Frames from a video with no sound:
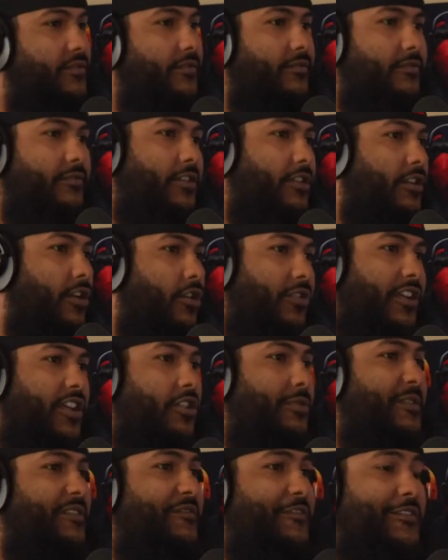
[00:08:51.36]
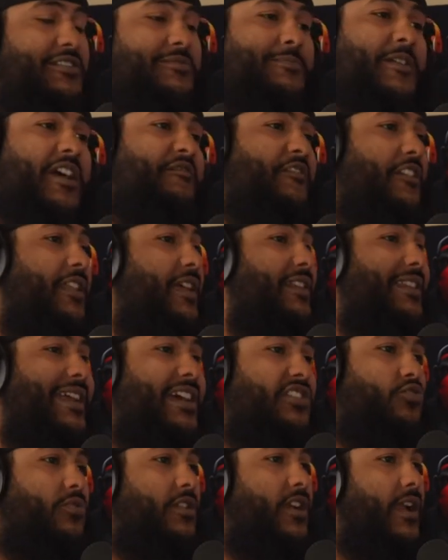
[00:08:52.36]
you know kill me for this, but I feel like
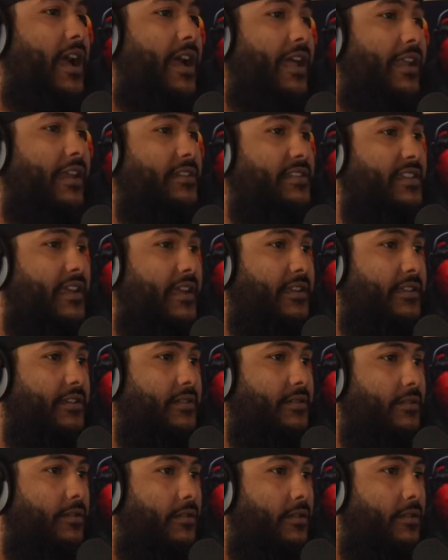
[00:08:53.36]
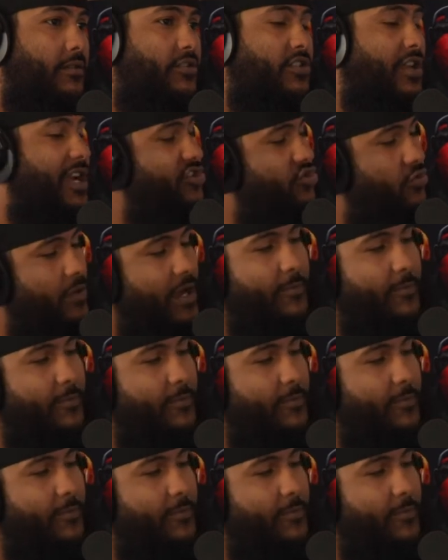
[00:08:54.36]
that's what God intended. Yeah, so like, that's where I'm